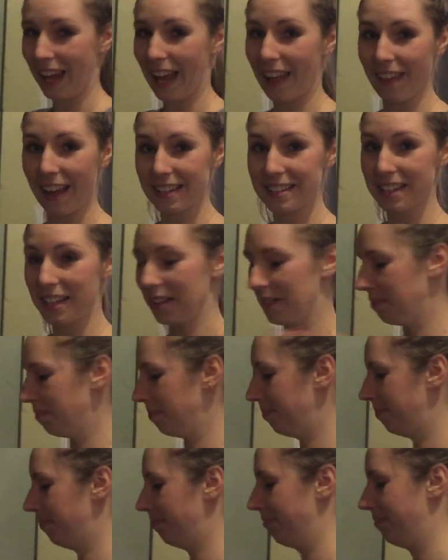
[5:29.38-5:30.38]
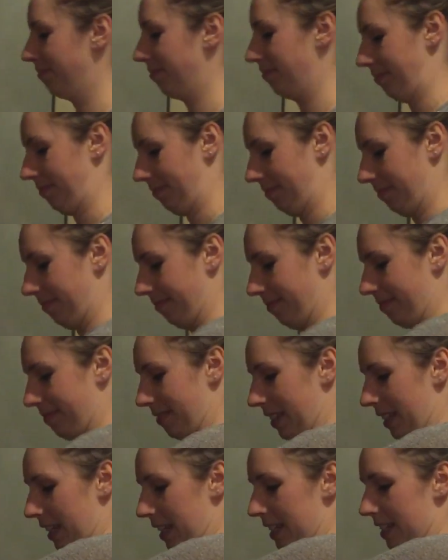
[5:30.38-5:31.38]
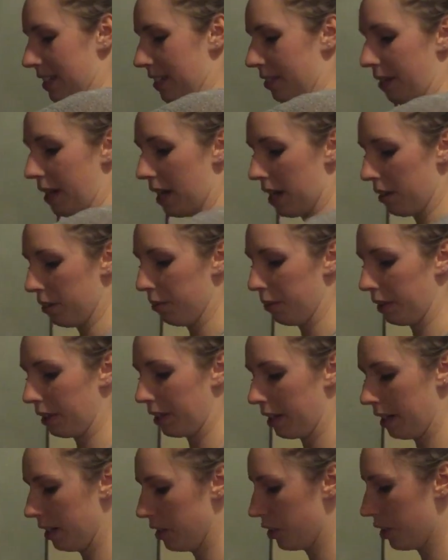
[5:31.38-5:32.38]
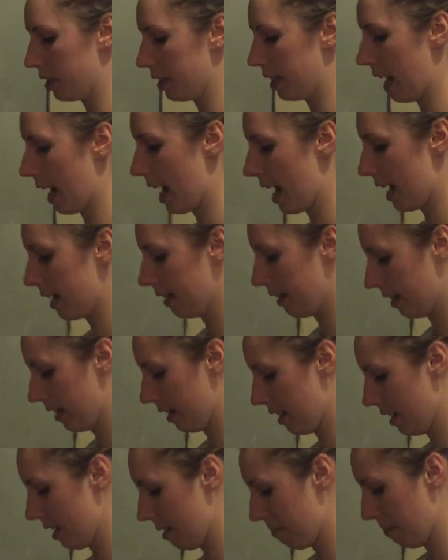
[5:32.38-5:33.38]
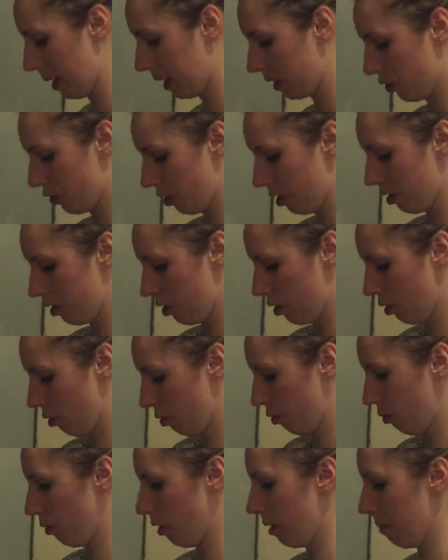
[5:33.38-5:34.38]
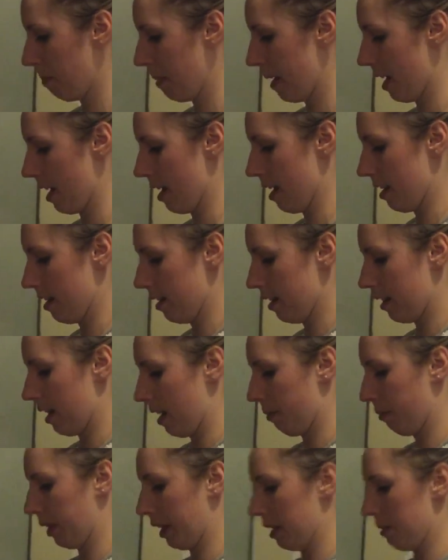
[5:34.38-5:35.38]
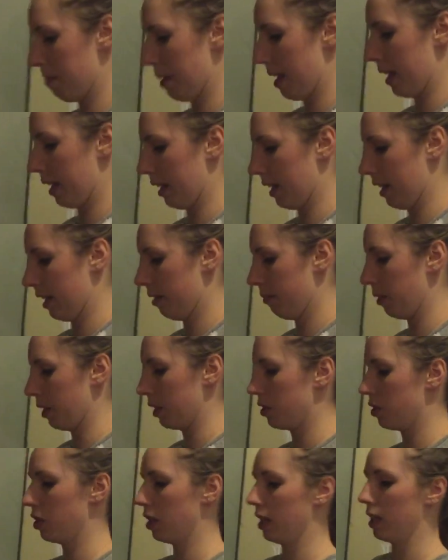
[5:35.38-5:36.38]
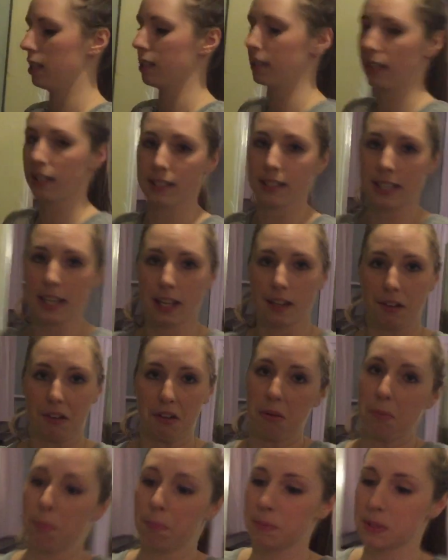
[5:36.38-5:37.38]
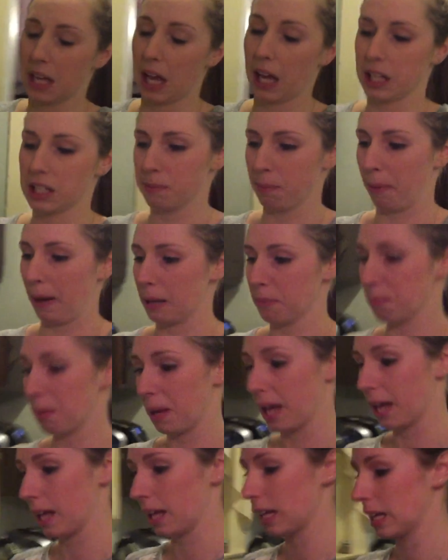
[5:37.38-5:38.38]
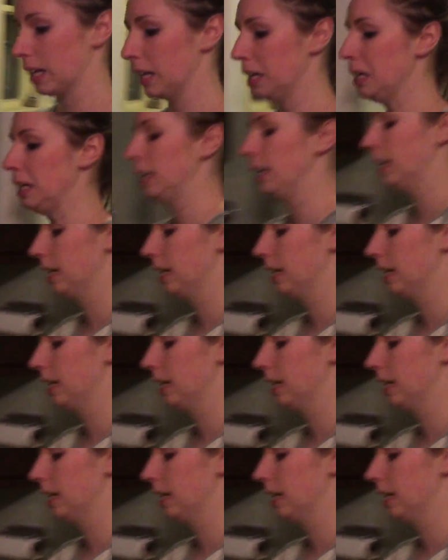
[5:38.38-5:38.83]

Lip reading: And that's it. So now we're gonna just add the mixture to the pan that we're gonna bake it in, which is a standard sized bread pan.